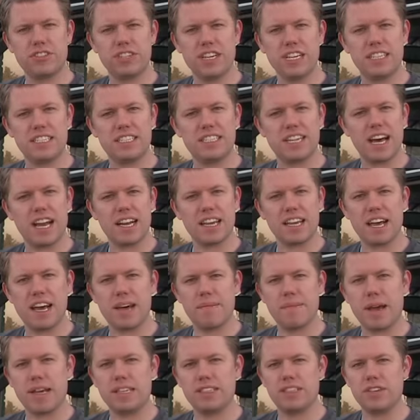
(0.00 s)
Seats dot
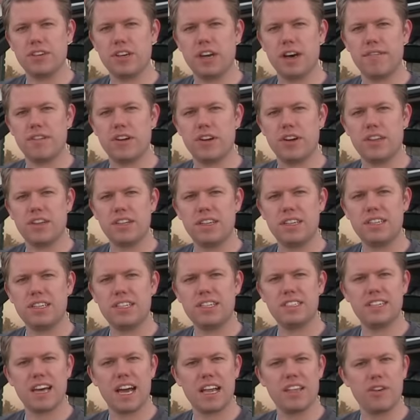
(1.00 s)
com has you covered.
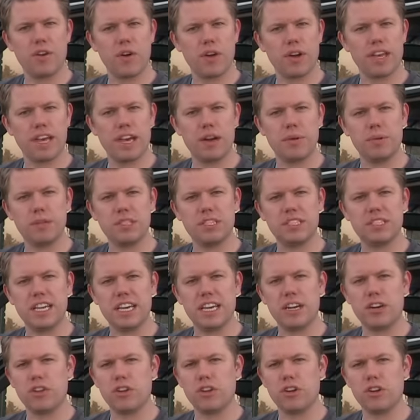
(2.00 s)
Design your kit with
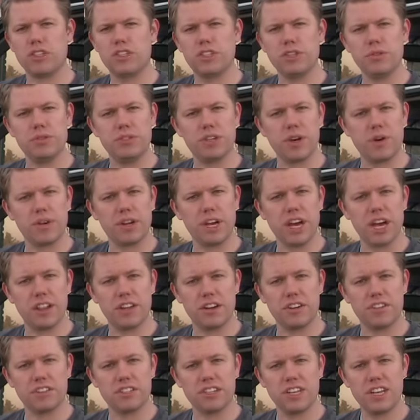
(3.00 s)
single or two-tone
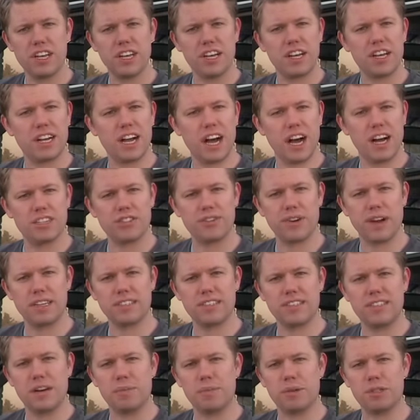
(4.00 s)
colors,
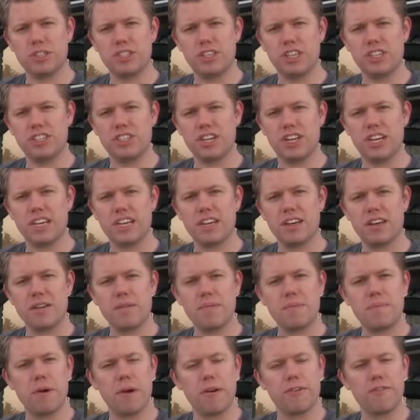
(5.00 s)
contrast double stitching,
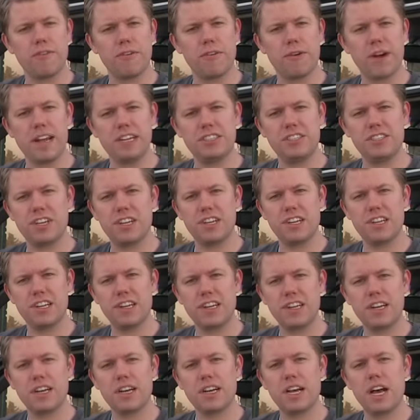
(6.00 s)
perforation,
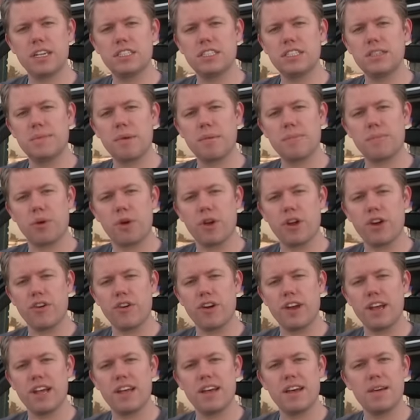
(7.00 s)
custom
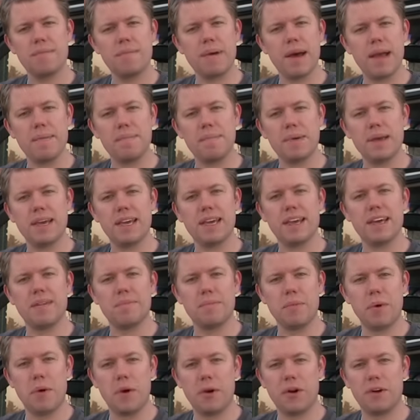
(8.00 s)
embroidery, piping,
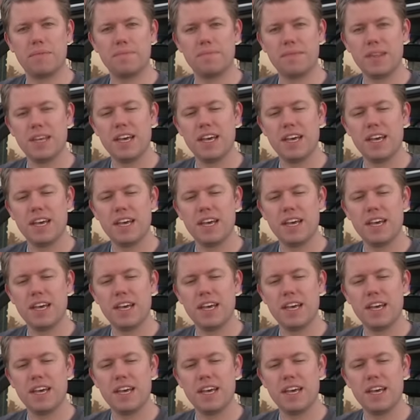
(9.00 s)
and more.